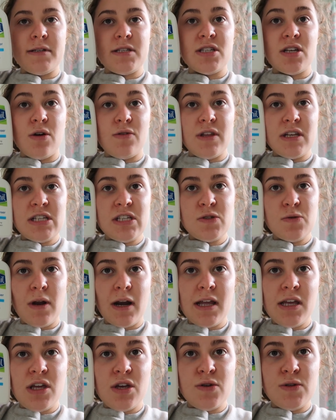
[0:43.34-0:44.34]
So this is what
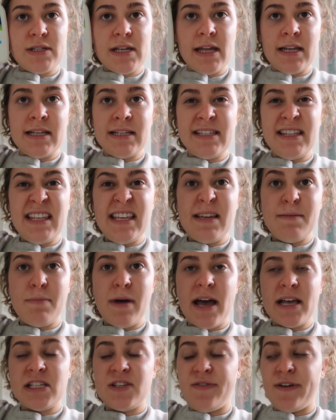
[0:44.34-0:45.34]
I use. It is the
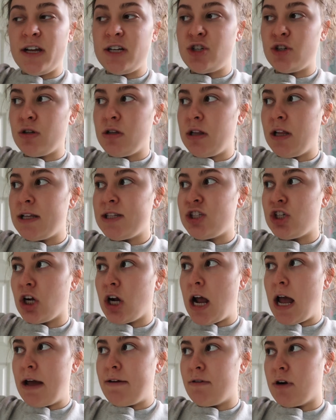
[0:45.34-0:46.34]
best facial
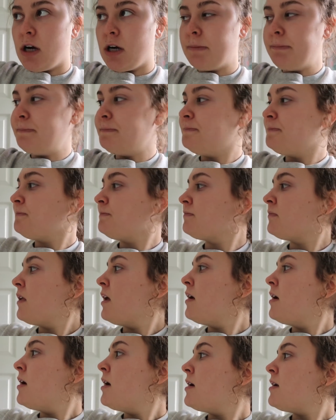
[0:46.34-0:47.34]
cleanser ever.
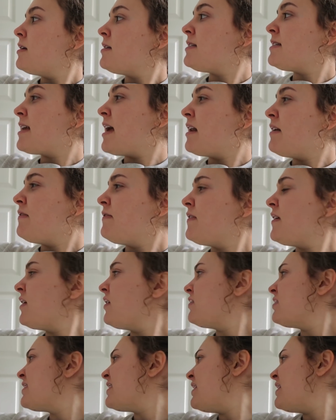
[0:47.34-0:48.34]
Cetaphil.